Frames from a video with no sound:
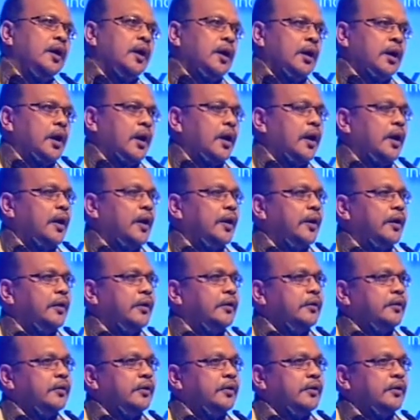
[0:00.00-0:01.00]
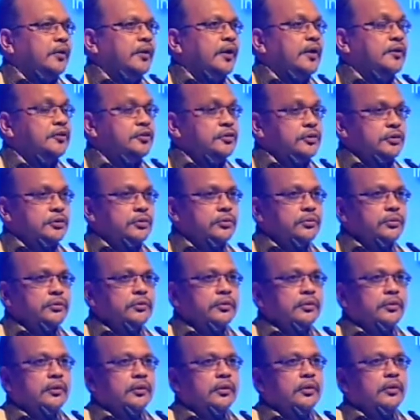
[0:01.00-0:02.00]
high
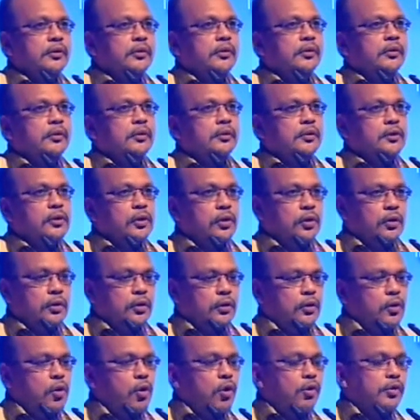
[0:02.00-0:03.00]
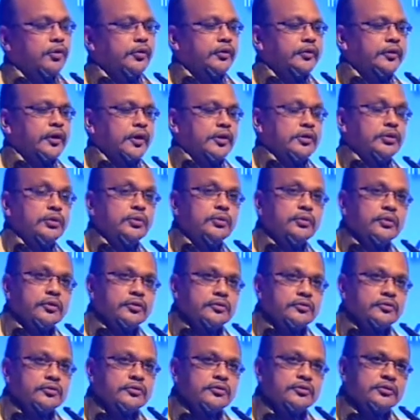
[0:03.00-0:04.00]
altitude, long
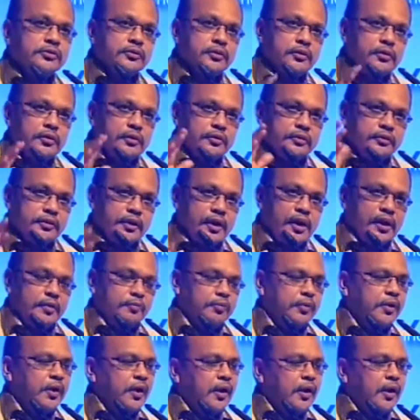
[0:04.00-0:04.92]
endurance type,